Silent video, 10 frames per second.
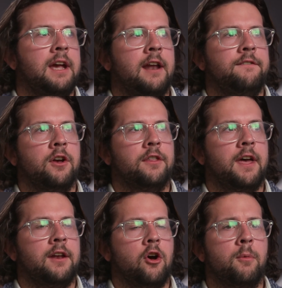And I feel
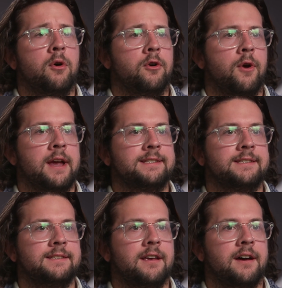that Hoboken
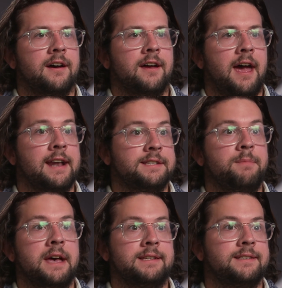Grace, uh, at its
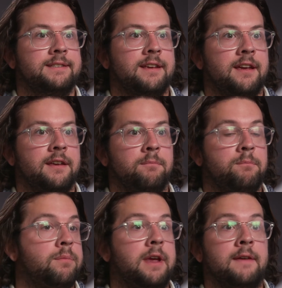best, it
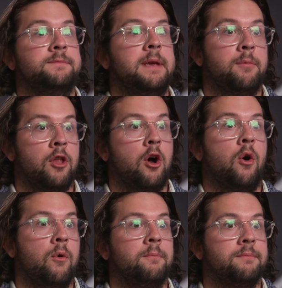gives people a
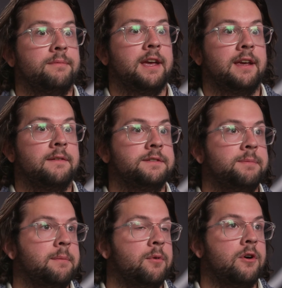home. It gives
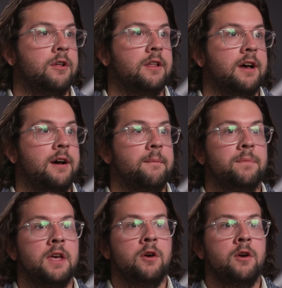people, um,